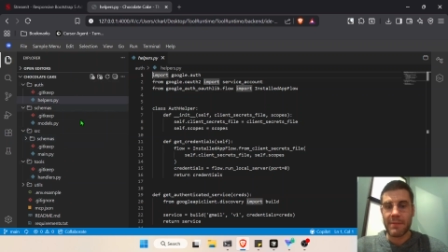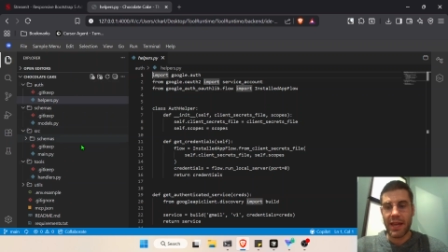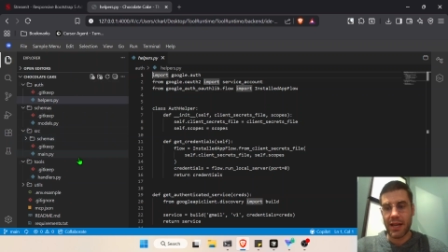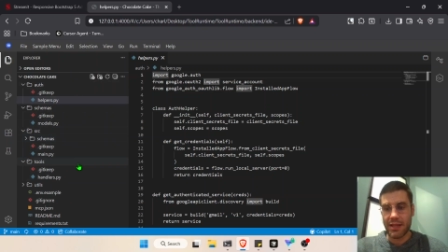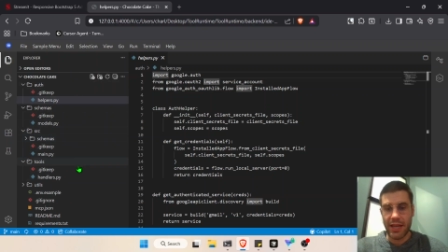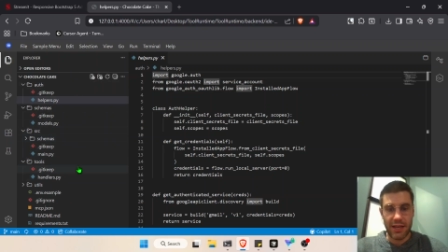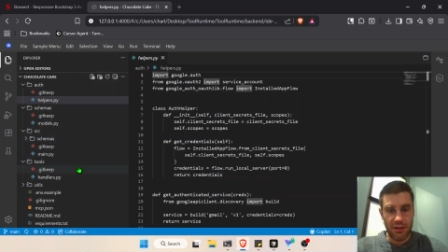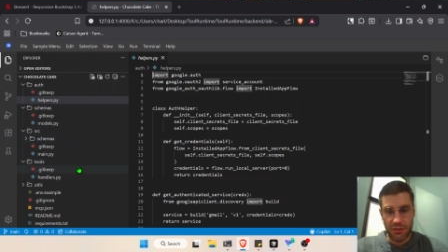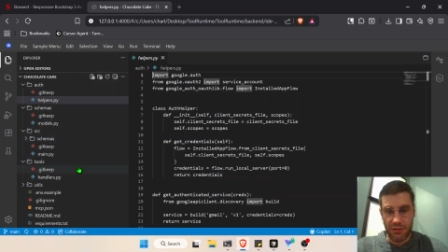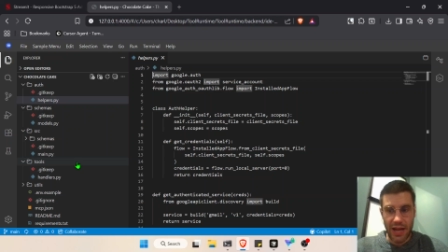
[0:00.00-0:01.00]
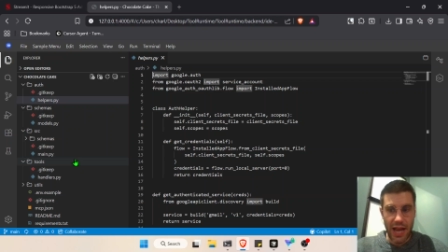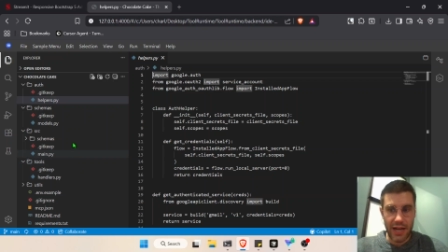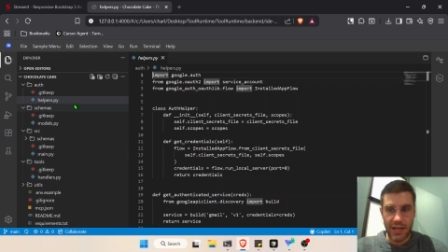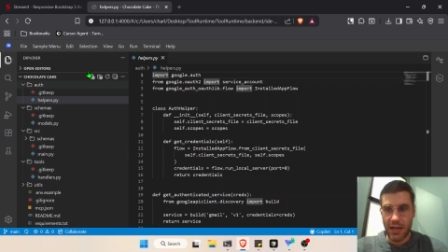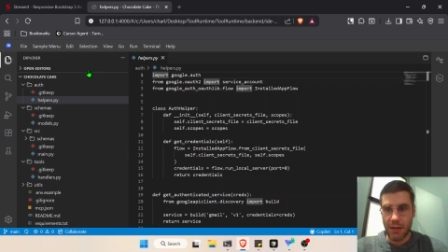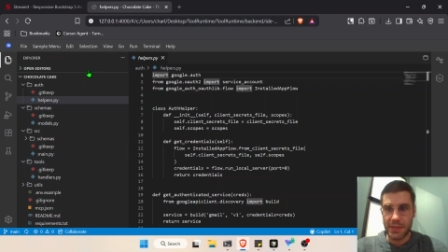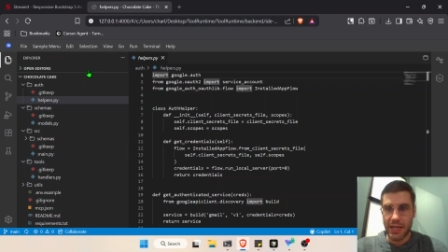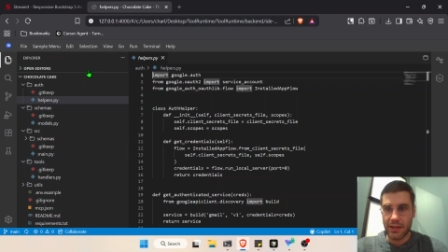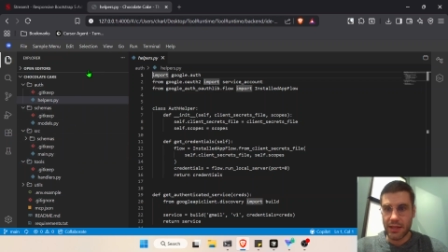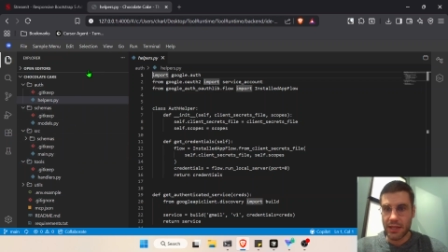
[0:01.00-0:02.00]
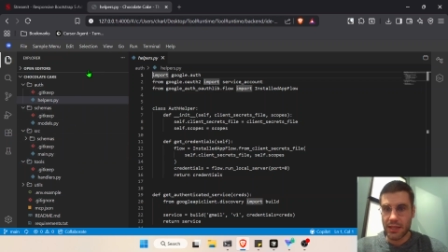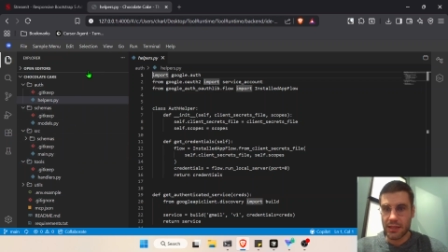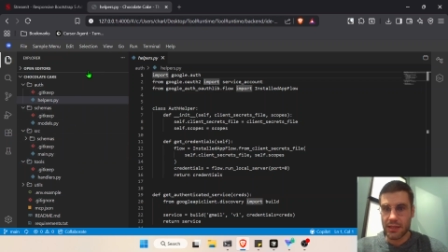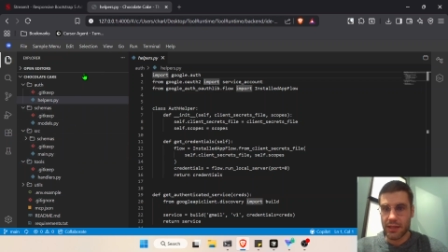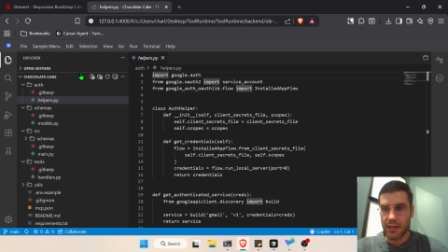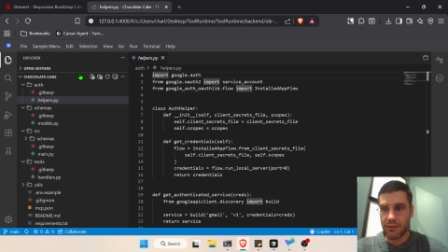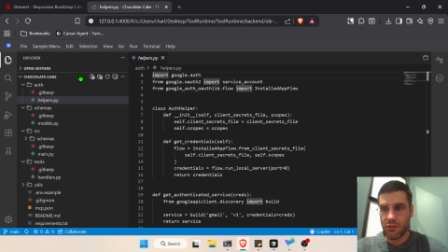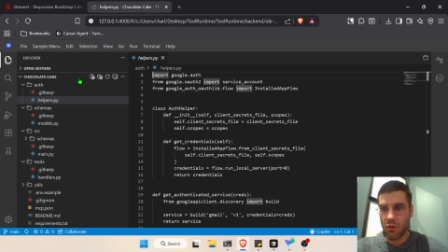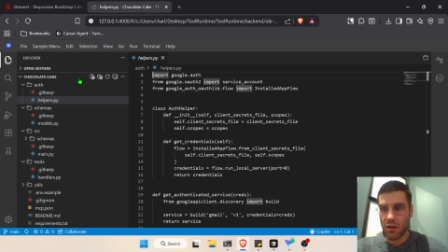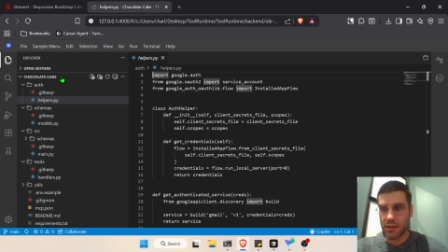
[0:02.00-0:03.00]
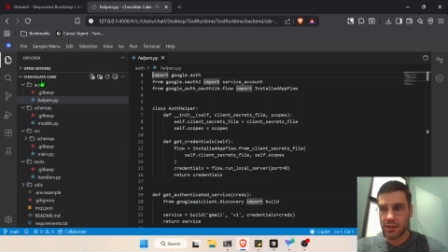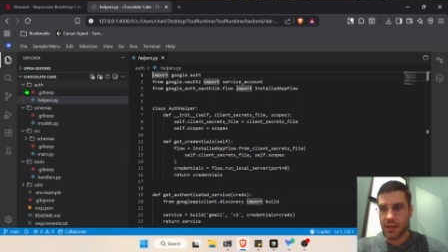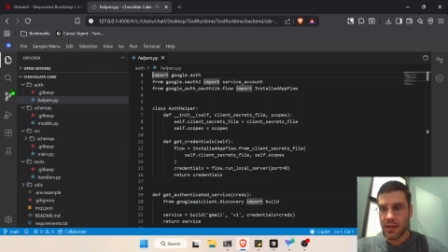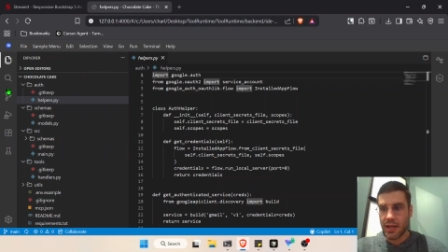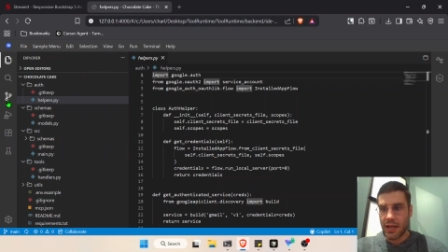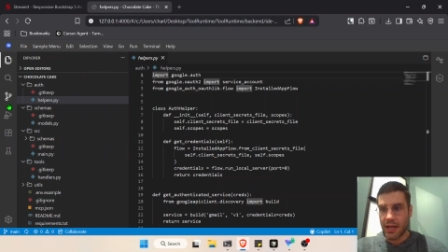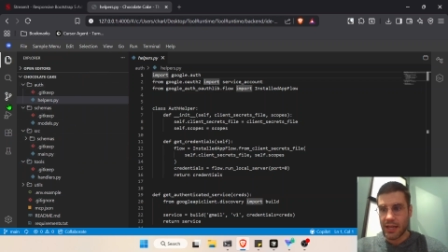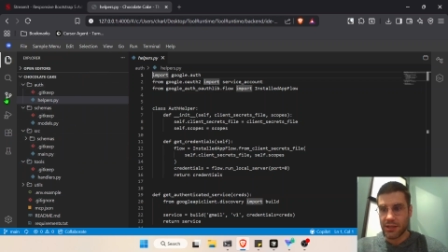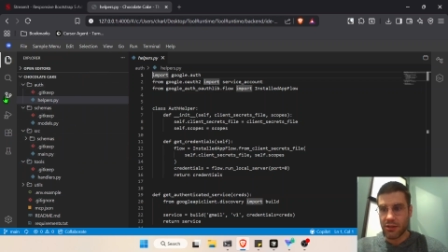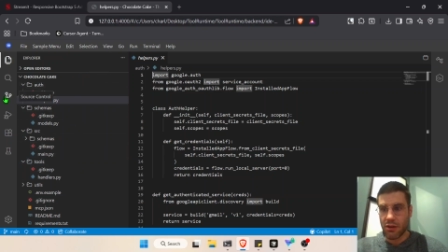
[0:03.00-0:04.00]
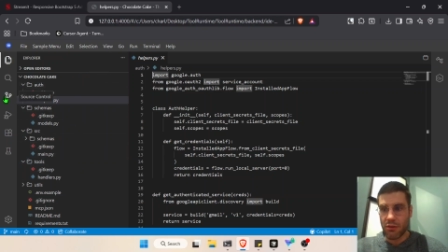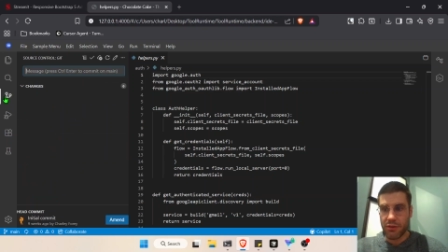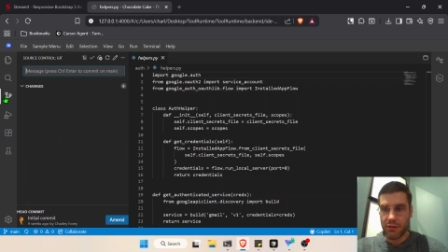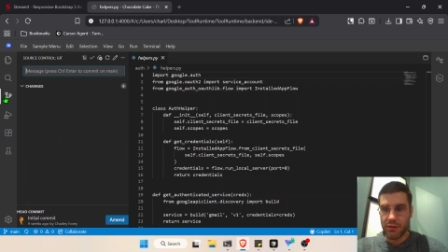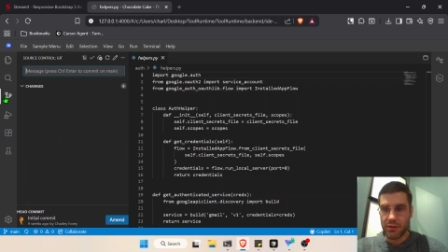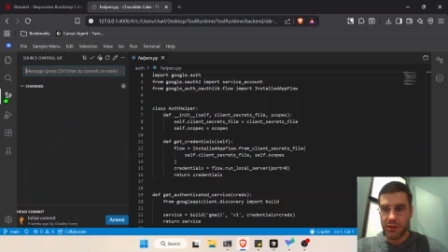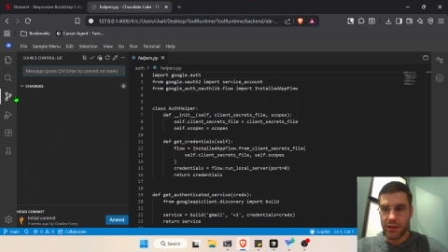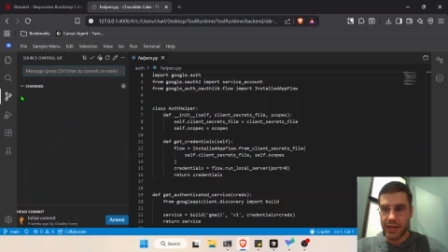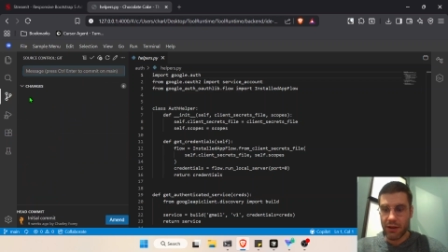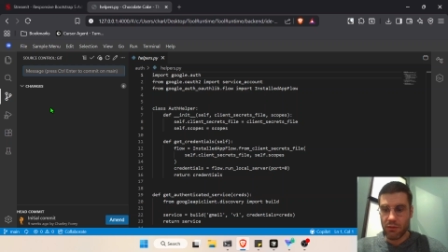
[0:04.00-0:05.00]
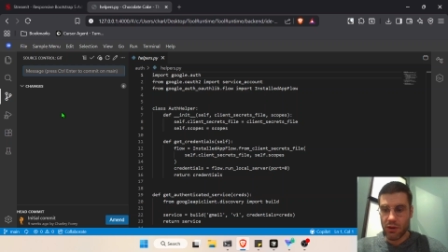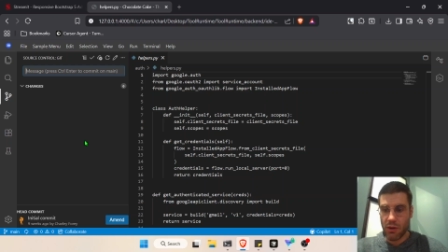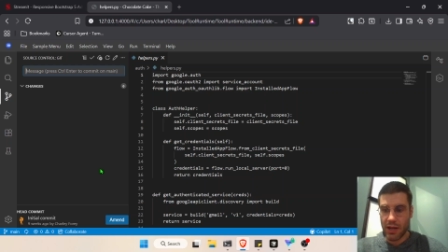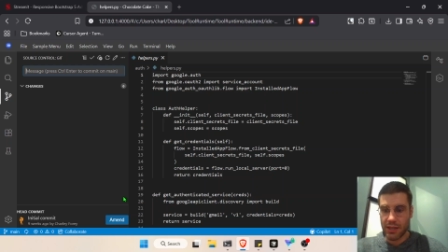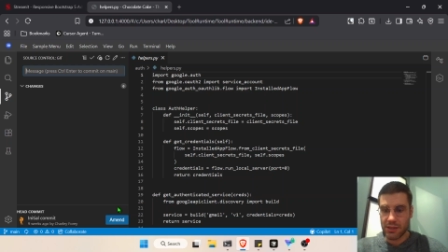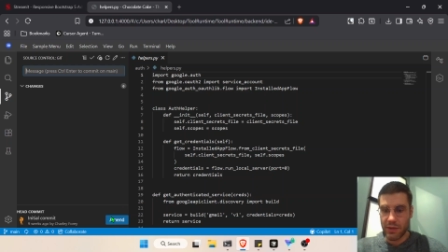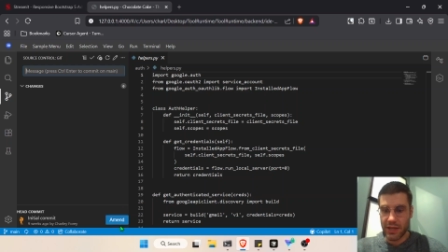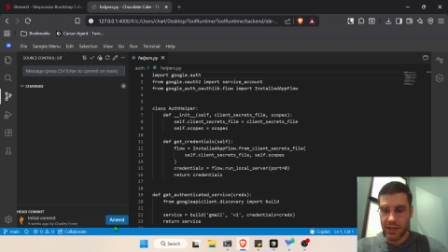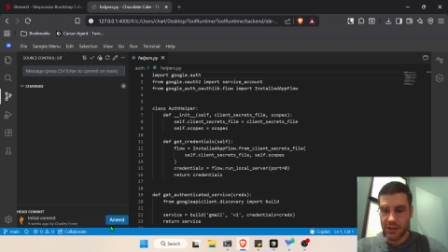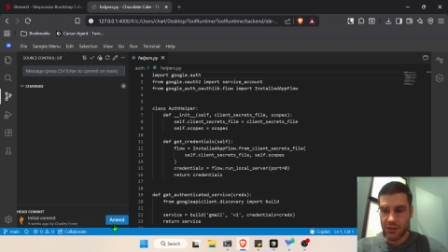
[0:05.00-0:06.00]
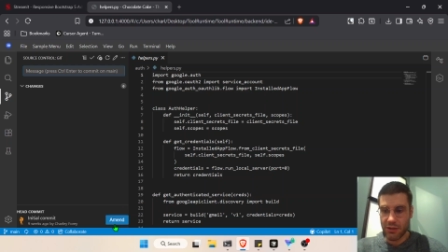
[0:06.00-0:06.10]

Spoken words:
and they can go through and edit, update these, and then of course as you go through and do your GET request, we can